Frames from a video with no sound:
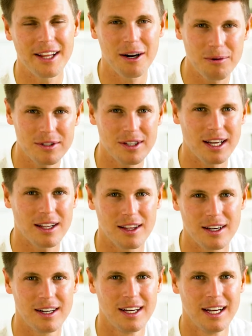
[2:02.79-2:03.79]
That was like
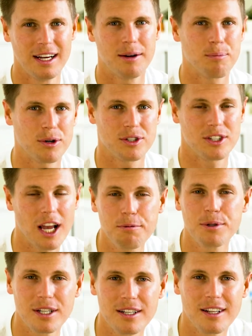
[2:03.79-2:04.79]
the
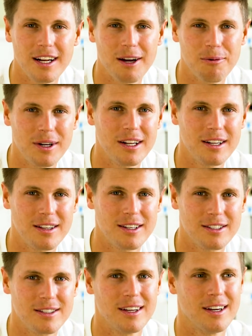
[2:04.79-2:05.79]
perception that I went into
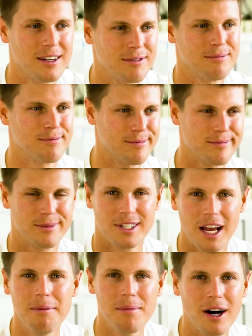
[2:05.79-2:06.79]
this
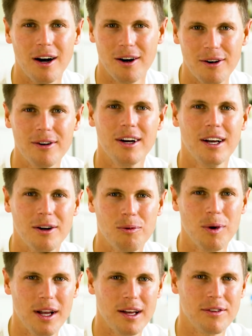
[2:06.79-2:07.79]
demo
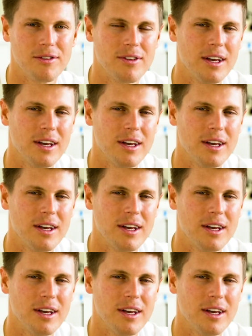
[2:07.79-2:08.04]
with.